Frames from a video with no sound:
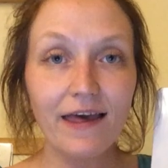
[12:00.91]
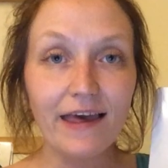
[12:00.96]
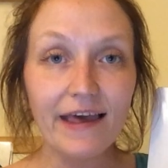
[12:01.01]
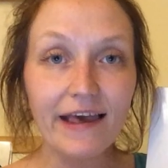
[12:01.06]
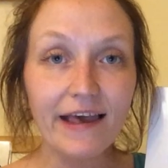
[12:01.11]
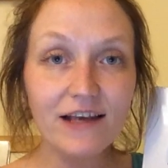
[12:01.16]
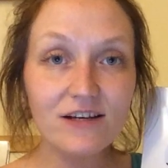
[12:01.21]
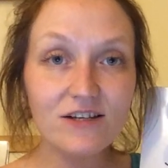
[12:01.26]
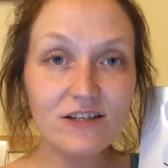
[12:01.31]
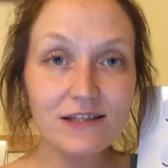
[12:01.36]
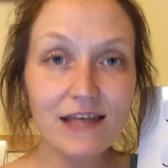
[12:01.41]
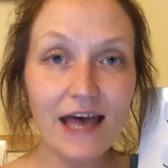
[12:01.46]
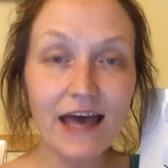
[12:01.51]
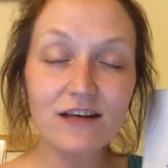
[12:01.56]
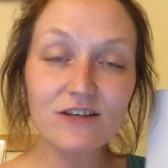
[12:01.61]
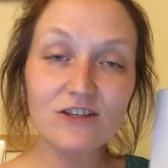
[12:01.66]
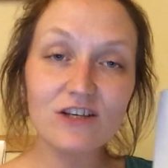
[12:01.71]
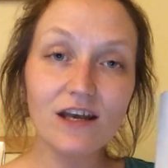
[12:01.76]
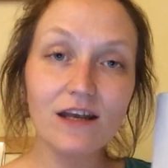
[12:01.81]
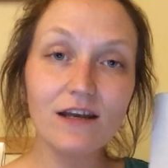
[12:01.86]
each
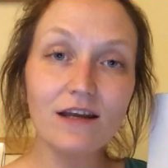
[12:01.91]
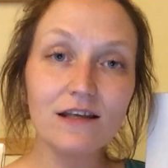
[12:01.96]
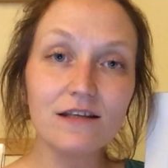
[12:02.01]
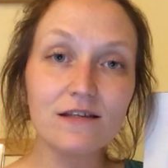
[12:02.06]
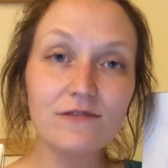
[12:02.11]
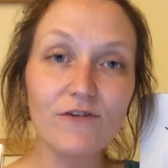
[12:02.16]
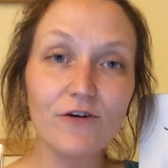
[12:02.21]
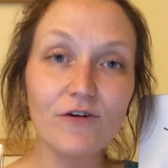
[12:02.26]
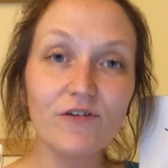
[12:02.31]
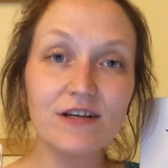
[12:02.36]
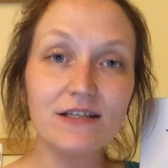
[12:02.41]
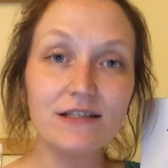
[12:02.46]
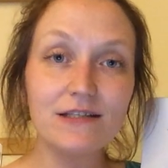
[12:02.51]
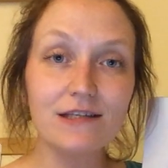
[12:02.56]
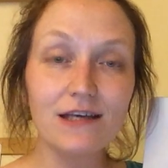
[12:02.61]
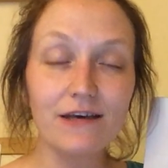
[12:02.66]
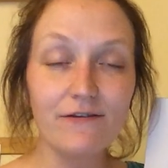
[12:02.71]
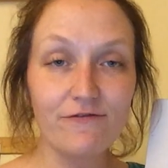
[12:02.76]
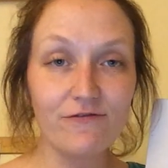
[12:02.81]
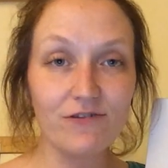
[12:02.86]
section is for a
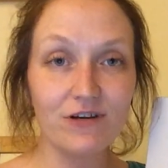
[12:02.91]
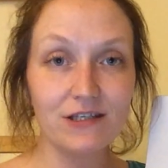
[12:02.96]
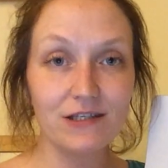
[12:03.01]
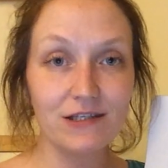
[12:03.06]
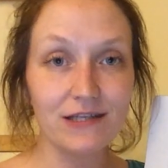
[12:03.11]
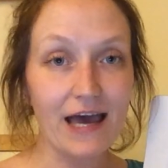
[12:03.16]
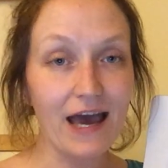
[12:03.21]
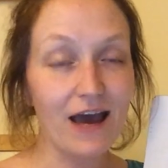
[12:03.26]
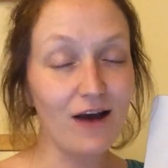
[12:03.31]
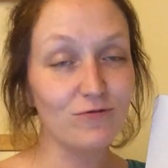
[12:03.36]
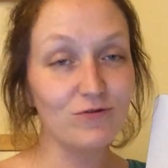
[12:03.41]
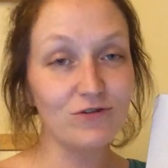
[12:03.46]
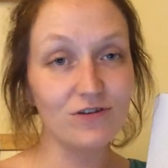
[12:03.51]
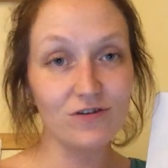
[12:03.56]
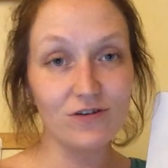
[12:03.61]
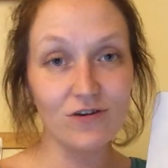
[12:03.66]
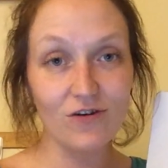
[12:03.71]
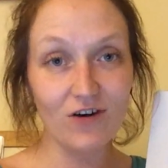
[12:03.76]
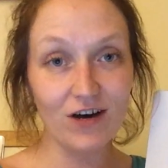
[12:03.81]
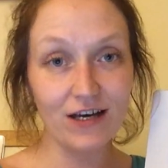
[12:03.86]
different sound,
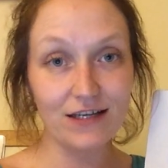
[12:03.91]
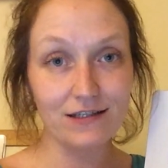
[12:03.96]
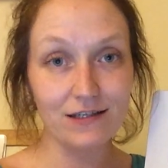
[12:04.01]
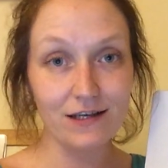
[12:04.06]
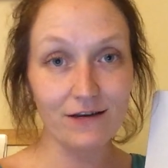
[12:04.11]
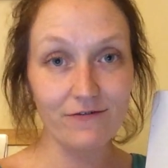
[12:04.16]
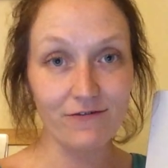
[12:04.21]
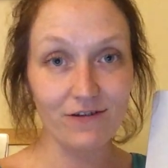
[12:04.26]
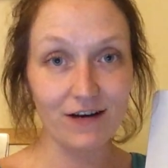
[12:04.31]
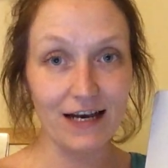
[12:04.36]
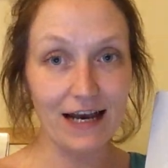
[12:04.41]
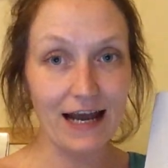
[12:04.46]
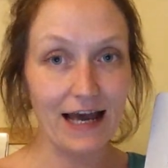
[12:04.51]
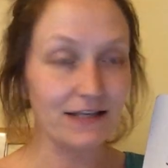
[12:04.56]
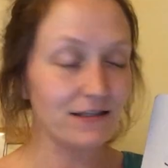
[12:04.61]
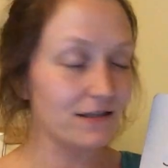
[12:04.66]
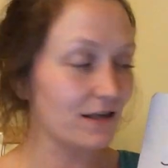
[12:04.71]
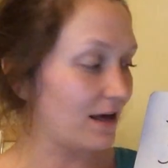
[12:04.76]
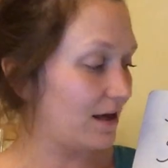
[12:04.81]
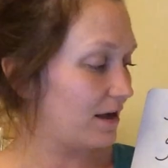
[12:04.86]
not a different
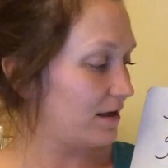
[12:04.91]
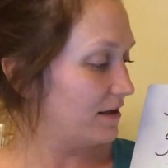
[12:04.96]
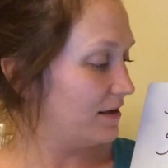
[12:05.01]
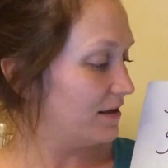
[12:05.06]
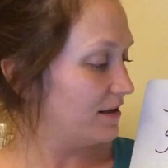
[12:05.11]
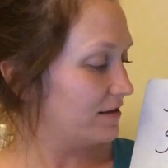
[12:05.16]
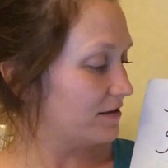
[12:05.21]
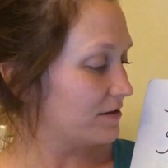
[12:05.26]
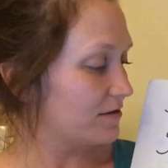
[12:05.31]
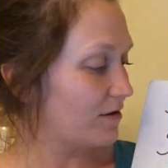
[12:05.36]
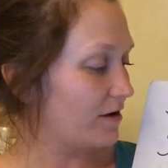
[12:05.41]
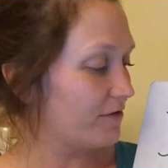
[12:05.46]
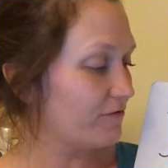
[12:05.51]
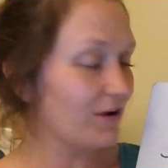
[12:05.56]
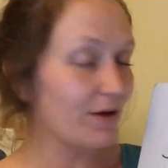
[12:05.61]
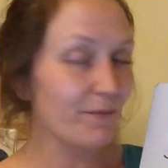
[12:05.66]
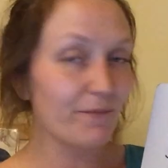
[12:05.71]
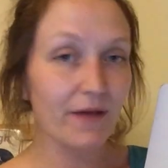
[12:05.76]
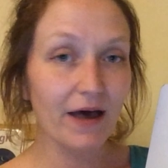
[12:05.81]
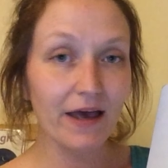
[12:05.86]
letter. So I've
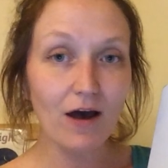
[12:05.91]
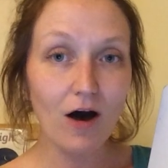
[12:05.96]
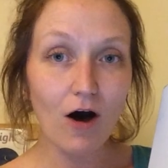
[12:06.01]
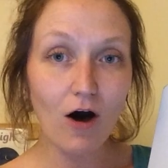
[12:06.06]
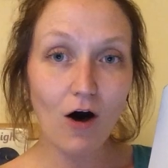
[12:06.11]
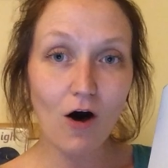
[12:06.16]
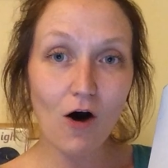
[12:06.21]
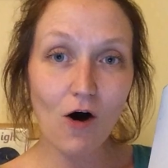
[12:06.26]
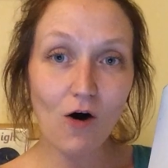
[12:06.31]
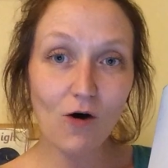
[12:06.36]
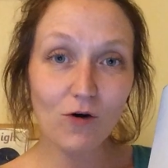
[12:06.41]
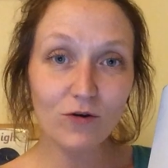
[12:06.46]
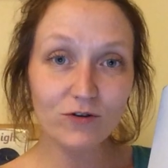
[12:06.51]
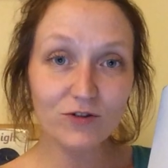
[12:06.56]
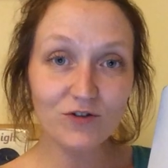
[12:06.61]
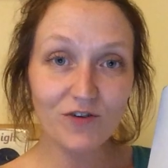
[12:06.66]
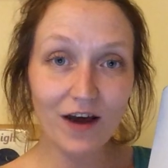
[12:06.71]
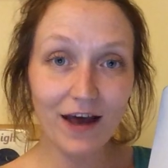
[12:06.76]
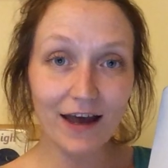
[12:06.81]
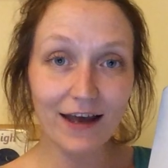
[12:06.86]
written my whole
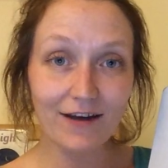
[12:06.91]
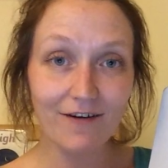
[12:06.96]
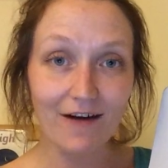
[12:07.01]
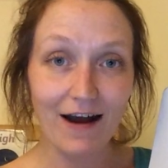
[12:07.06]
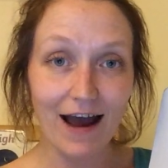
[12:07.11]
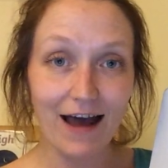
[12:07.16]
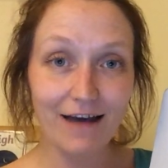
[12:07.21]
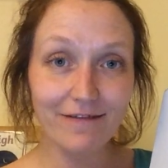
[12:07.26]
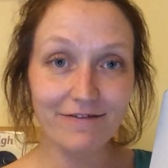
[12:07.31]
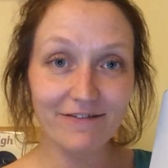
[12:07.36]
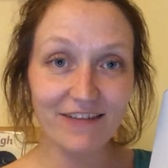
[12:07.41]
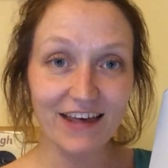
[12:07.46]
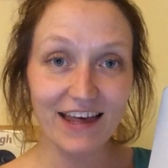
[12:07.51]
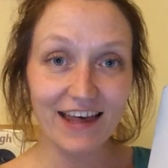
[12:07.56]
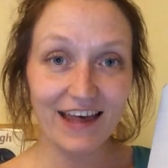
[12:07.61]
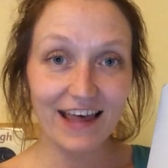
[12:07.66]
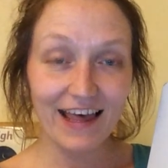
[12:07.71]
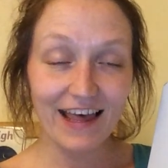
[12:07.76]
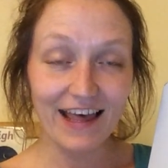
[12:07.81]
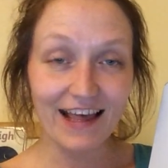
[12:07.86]
trigraph
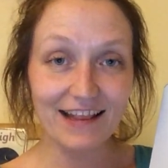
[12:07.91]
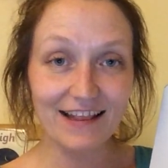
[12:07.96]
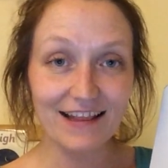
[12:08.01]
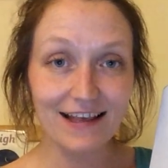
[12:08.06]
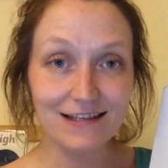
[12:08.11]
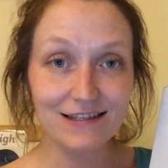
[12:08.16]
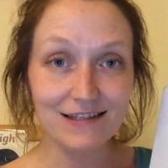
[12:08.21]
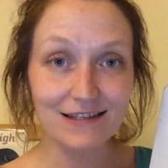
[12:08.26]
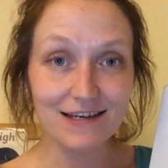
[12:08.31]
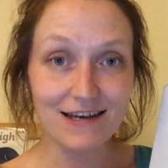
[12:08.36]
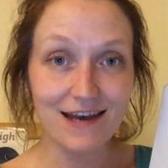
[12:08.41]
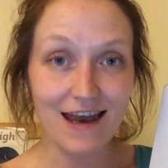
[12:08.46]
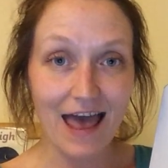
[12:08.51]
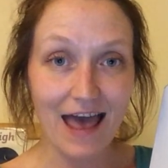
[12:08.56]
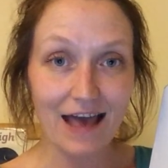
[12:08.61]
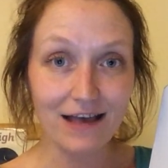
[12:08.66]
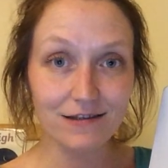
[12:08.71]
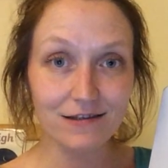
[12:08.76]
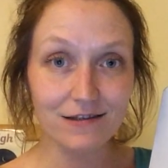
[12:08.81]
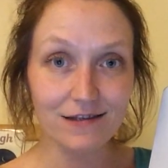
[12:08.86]
in this
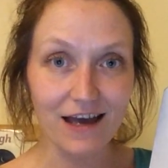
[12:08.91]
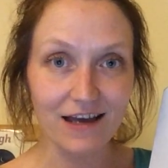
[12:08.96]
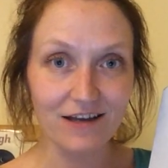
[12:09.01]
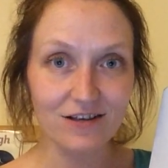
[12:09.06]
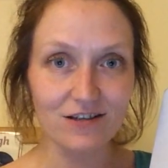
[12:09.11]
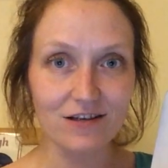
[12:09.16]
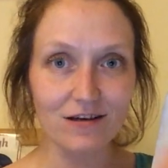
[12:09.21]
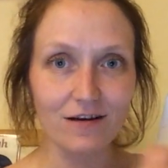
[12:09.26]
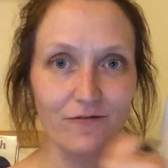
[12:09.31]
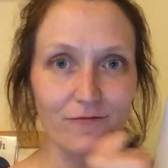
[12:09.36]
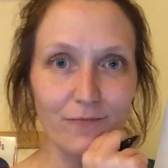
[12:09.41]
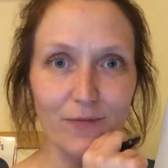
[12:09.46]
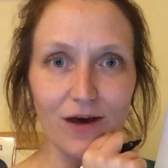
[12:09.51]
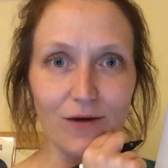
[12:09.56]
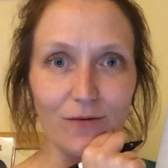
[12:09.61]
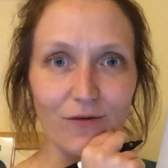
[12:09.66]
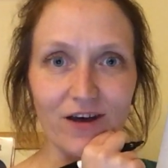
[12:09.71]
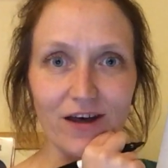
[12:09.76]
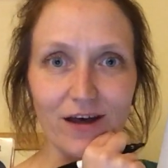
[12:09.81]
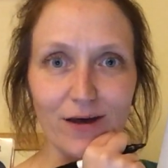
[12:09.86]
next section of
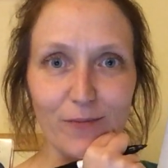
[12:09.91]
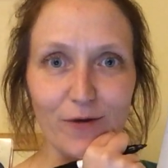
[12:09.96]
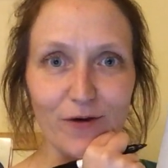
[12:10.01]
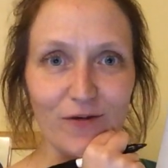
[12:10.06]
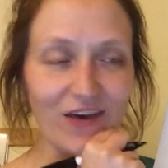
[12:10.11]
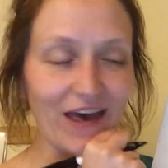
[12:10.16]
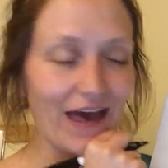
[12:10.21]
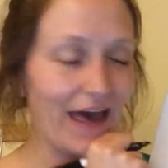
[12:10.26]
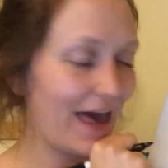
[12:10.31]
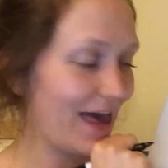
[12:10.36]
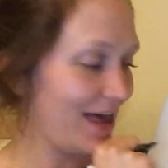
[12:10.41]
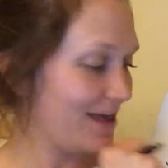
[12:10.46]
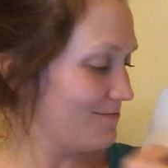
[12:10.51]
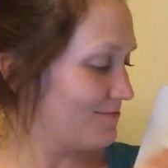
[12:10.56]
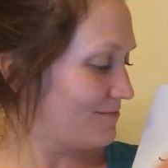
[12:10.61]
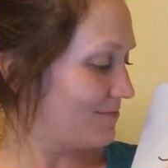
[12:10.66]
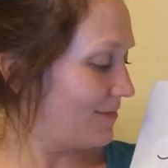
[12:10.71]
my worm, okay?